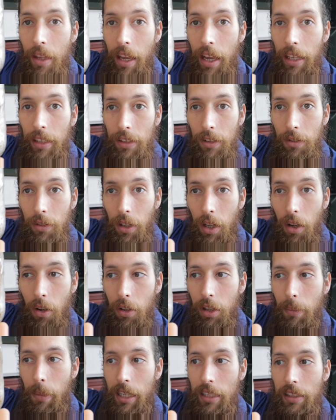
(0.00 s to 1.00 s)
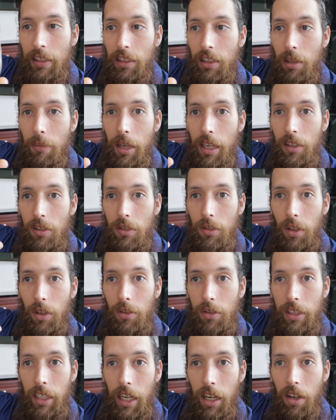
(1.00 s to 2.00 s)
it's grown, the mycelium has
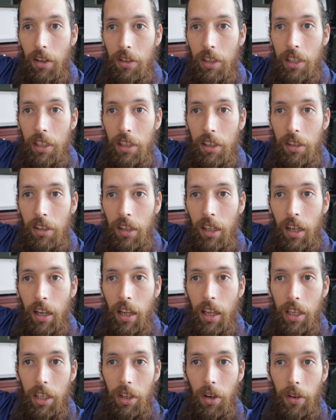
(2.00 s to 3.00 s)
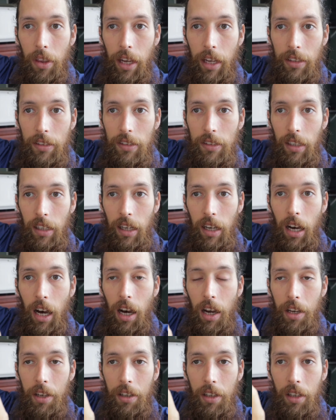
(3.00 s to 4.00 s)
grown down here. You know, that's
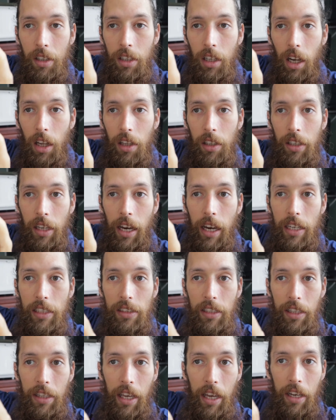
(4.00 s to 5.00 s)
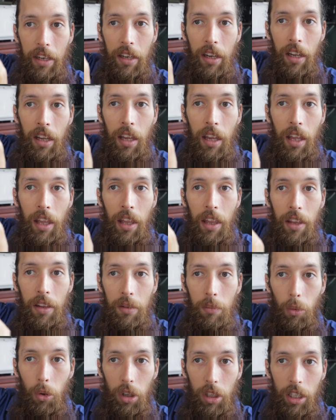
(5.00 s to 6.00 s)
uncolonized, and then
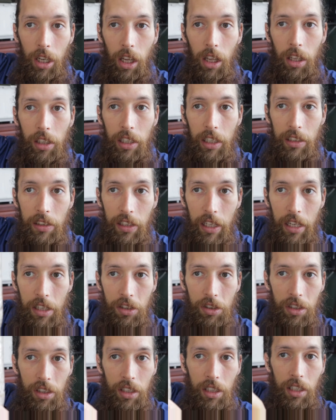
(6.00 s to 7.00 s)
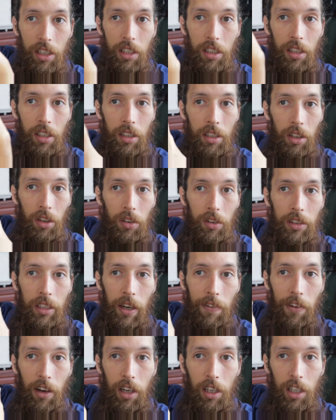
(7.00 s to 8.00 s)
more colonization. You know, it's
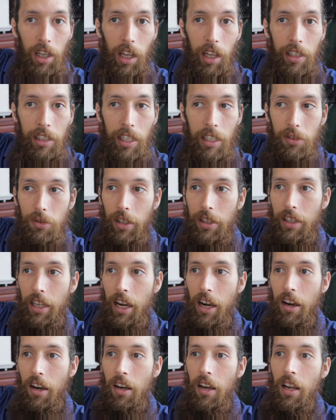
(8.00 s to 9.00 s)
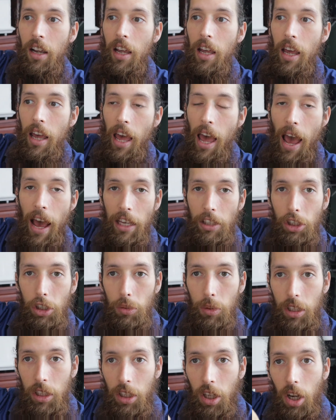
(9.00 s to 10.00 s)
kind of uncolonized right there. As
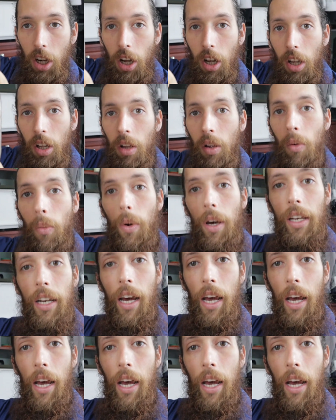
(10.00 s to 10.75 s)
you recall, when